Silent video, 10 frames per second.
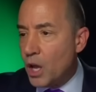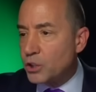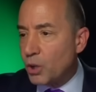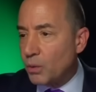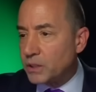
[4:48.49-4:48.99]

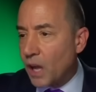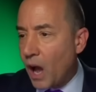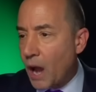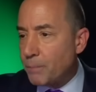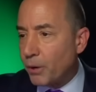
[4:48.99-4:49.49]
So it's a
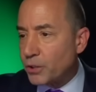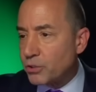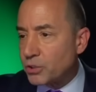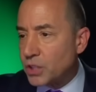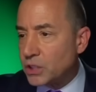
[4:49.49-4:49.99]
high
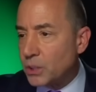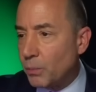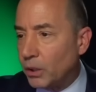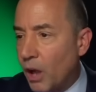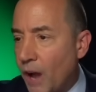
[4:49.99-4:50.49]
pressure system
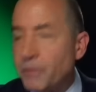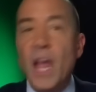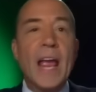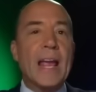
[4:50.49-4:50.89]
aloft.